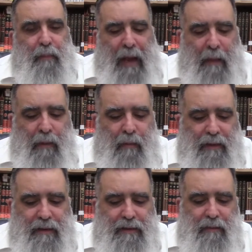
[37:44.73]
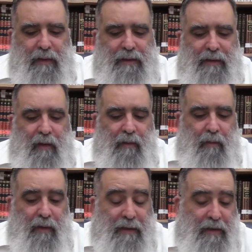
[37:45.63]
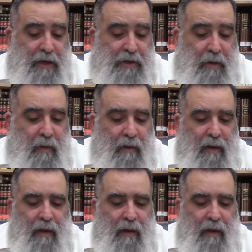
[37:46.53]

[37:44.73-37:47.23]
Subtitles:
problem with this issue.